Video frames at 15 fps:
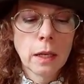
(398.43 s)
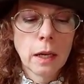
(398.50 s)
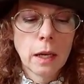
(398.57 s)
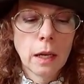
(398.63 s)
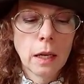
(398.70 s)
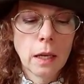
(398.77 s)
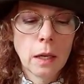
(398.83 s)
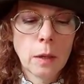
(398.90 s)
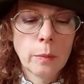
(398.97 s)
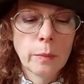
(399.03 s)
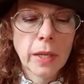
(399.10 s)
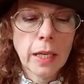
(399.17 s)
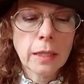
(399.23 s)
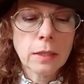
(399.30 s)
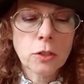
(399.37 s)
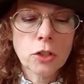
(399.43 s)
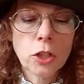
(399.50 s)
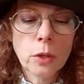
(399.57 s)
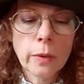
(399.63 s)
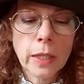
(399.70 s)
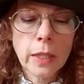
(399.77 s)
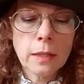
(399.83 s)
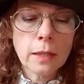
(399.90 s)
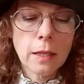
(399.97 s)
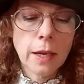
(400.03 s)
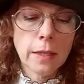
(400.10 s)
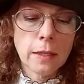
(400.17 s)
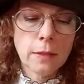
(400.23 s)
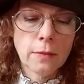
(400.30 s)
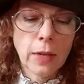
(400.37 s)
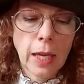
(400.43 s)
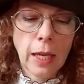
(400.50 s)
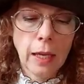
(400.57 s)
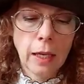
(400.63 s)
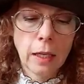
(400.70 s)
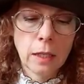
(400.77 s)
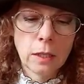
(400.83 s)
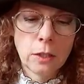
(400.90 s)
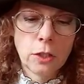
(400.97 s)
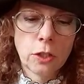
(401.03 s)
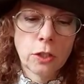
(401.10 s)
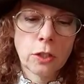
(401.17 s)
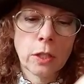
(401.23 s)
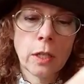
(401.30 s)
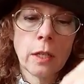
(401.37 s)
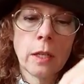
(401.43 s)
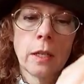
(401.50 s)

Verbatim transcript: Um, it's showing signs of age.